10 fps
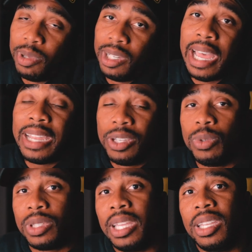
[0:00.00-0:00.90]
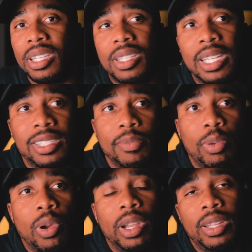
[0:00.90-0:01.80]
But I do think it's
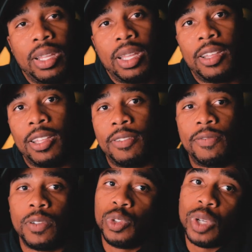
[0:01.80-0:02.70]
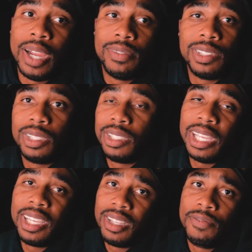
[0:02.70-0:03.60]
important for drivers to
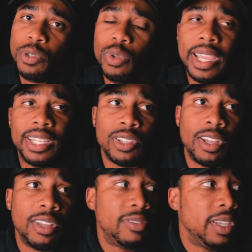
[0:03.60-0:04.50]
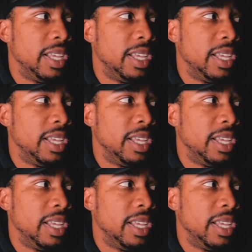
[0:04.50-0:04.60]
take a few days off,